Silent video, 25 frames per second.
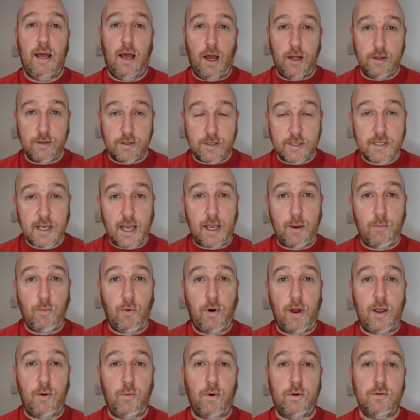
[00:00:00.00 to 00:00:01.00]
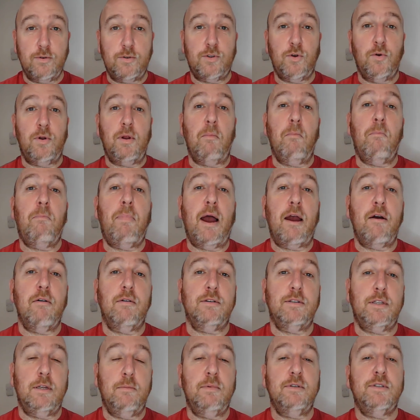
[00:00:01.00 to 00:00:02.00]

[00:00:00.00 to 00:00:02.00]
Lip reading: and saying what he wants to and embarrassing him.